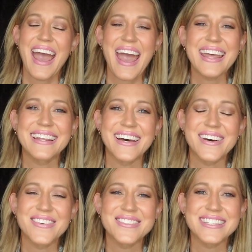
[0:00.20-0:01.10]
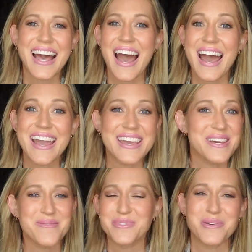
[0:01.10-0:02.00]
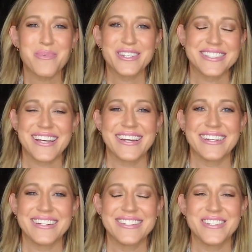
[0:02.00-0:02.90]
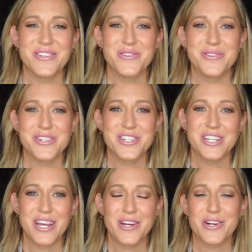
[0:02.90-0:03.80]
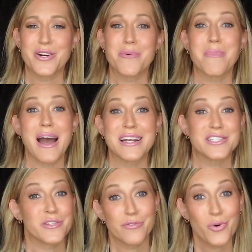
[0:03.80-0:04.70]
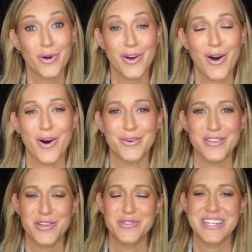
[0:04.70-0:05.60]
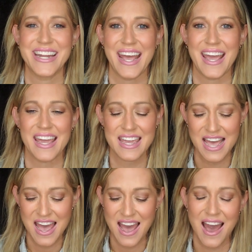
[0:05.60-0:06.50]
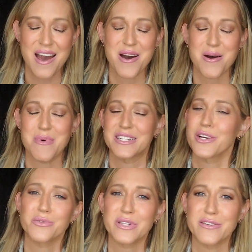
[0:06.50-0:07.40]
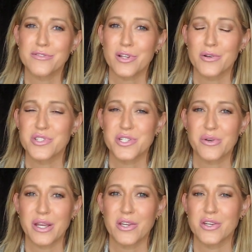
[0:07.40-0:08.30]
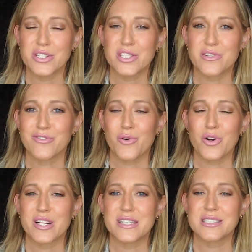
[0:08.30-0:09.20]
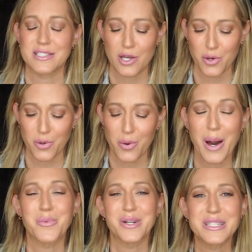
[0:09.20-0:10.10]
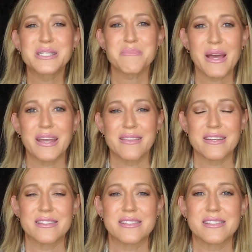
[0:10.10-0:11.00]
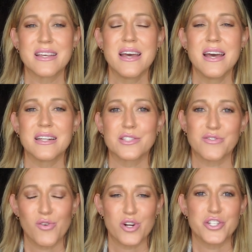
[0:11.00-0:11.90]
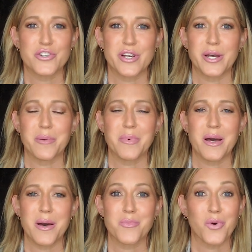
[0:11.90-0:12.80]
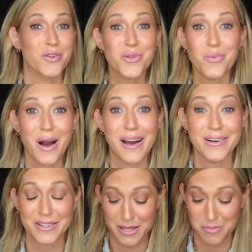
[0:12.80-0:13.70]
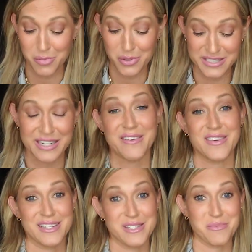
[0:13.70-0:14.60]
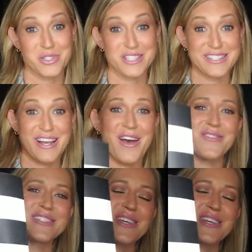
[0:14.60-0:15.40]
Hey loves, I am super excited to share my Sephora haul with you today. I don't live close to a good Sephora, so I wanted to make this Sephora trip worth a while, and boy did I find some good stuff.